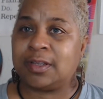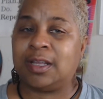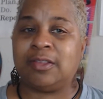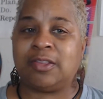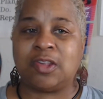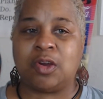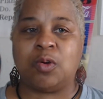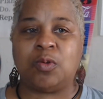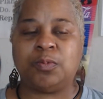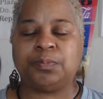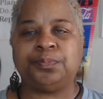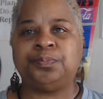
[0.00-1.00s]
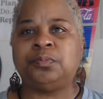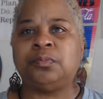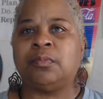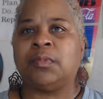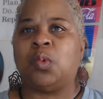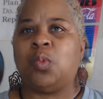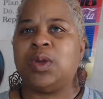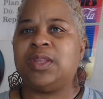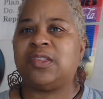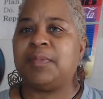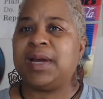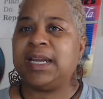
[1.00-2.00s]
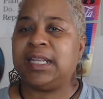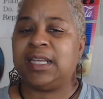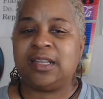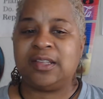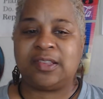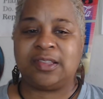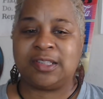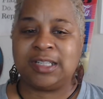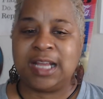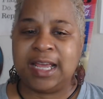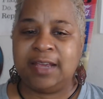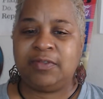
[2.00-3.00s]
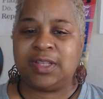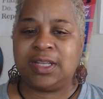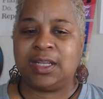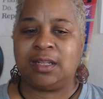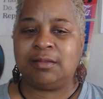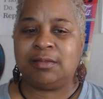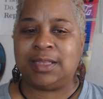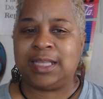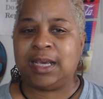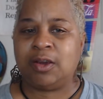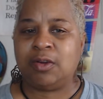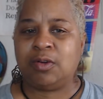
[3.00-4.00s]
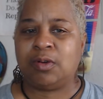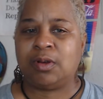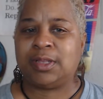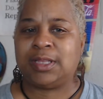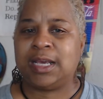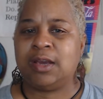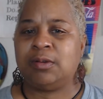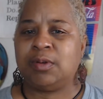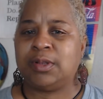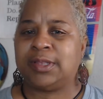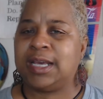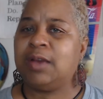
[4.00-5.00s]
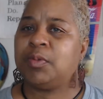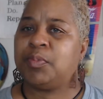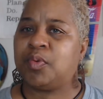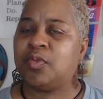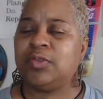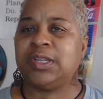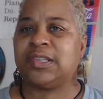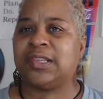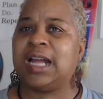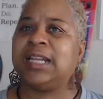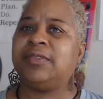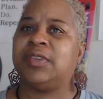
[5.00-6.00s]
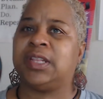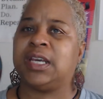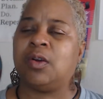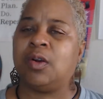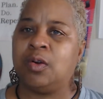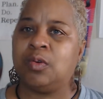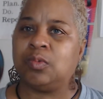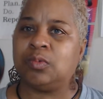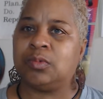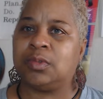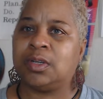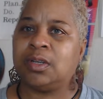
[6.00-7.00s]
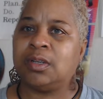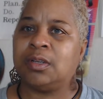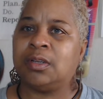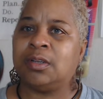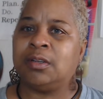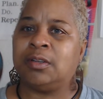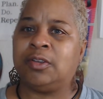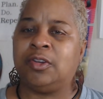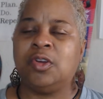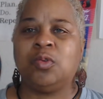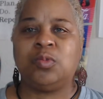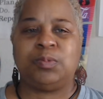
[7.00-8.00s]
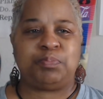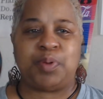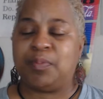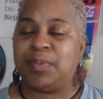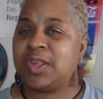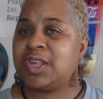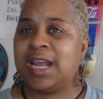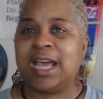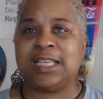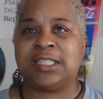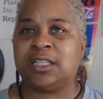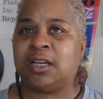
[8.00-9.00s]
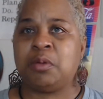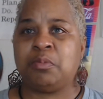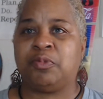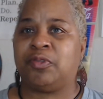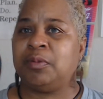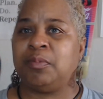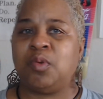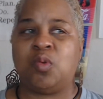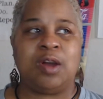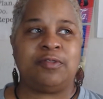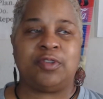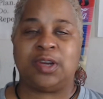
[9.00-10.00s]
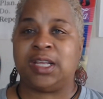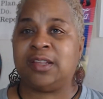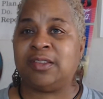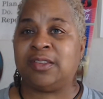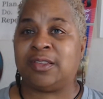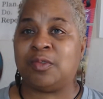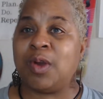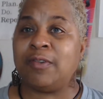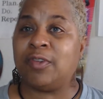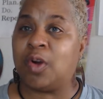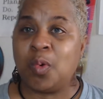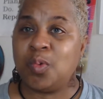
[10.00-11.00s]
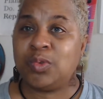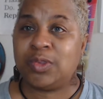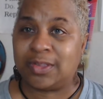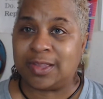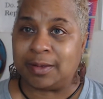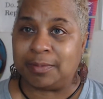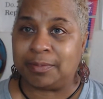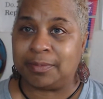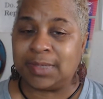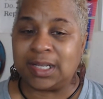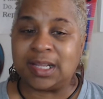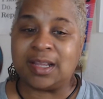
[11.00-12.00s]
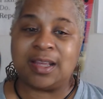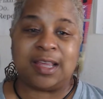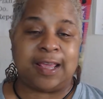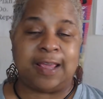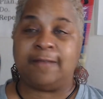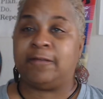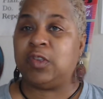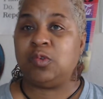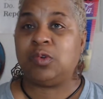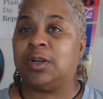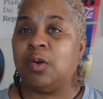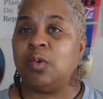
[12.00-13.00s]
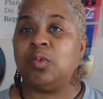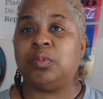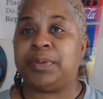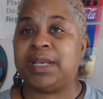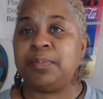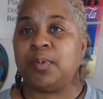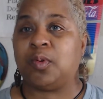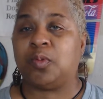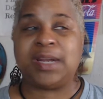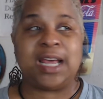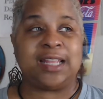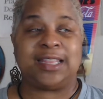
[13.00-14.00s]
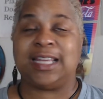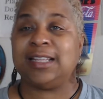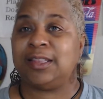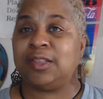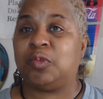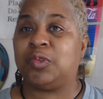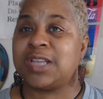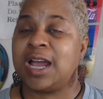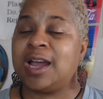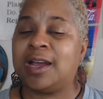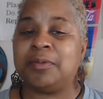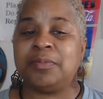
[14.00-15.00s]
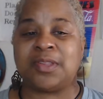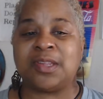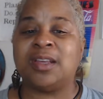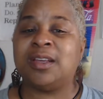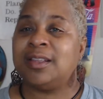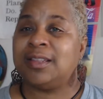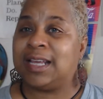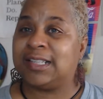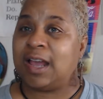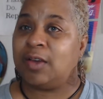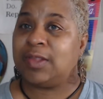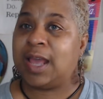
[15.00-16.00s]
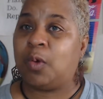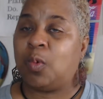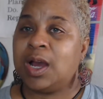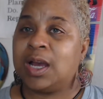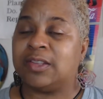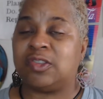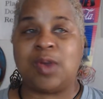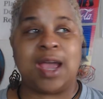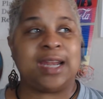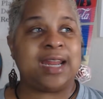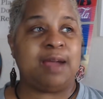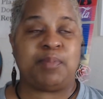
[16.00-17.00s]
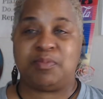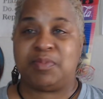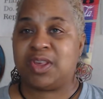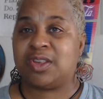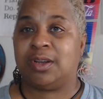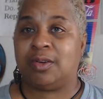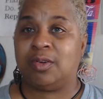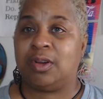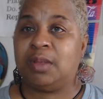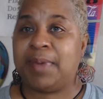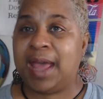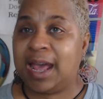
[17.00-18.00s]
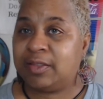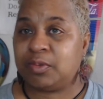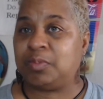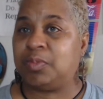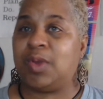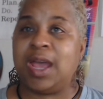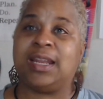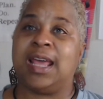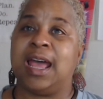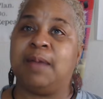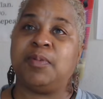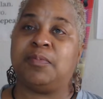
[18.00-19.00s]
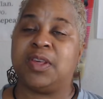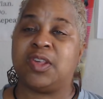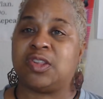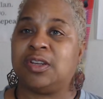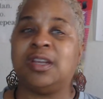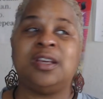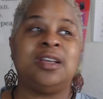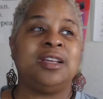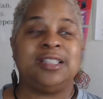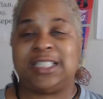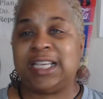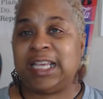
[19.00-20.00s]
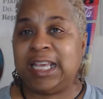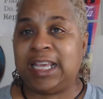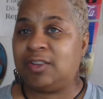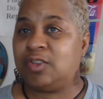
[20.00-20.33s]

And so when somebody is enslaved, then their approval is not even their own. Permission has to come from whoever owns them. If you own people, but at those times, that's how that was. You had to have permission to go to the bathroom. You had to have permission to eat.